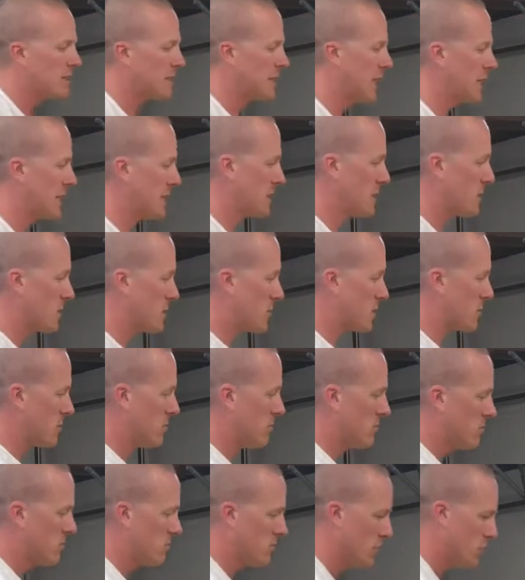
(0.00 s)
seconds
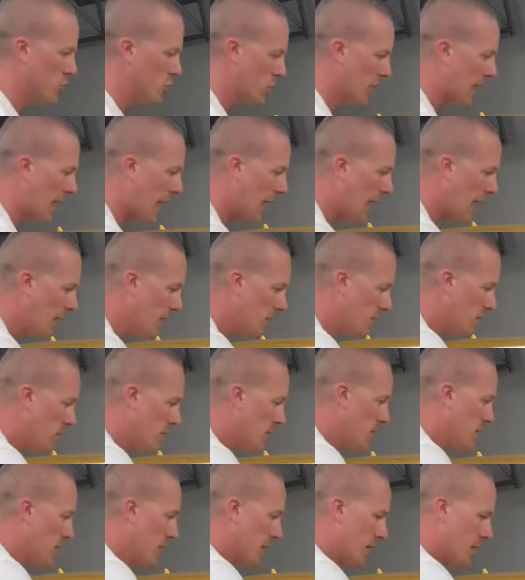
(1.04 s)
to dry
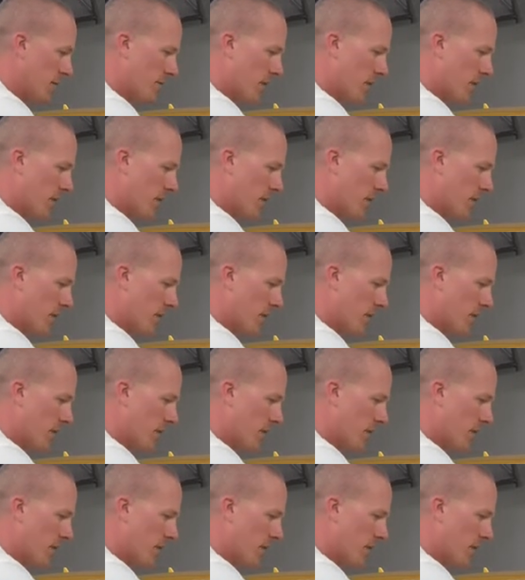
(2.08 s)
and